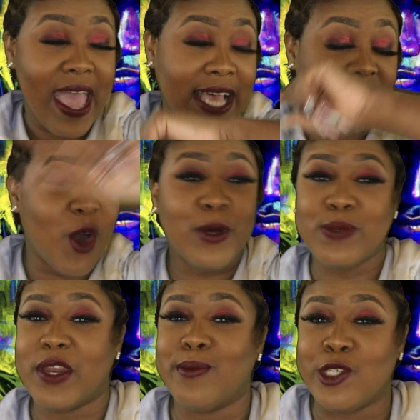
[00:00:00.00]
As always,
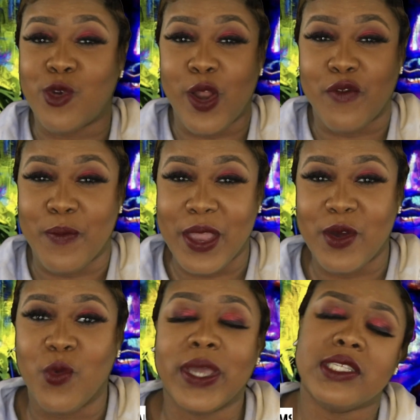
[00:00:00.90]
my name is Sharonda from Pay
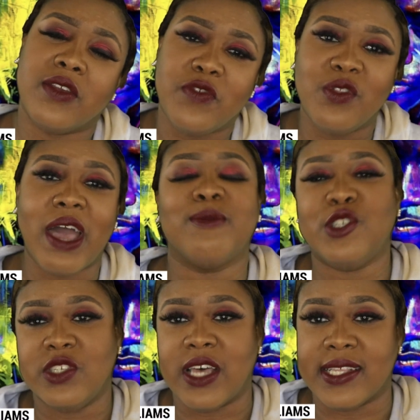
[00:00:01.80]
or Wait, and if you like
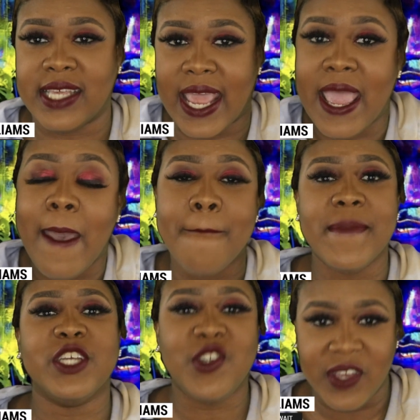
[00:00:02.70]
what you saw today,
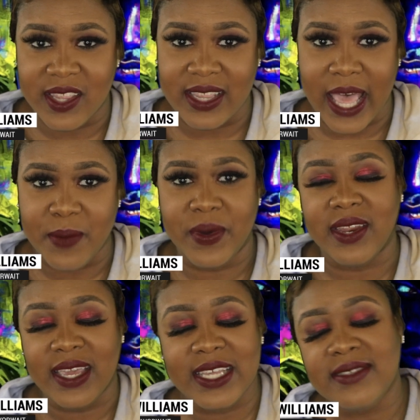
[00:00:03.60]
make sure you hit the like
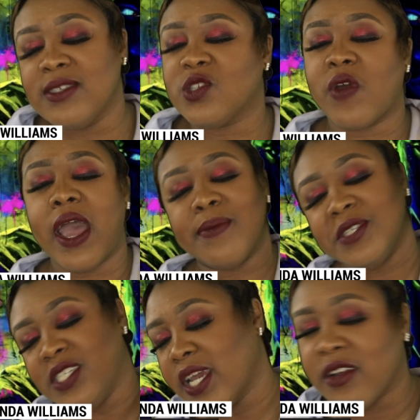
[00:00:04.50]
button, hit subscribe,
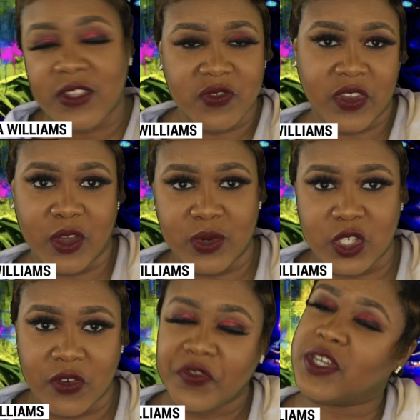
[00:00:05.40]
share this video
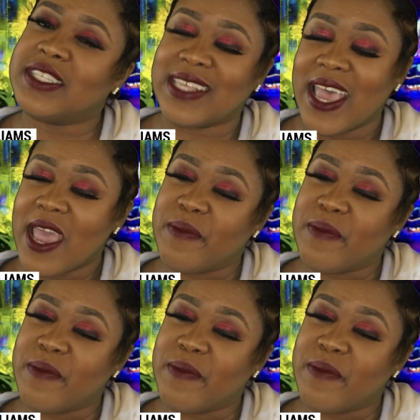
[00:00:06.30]
with your friends,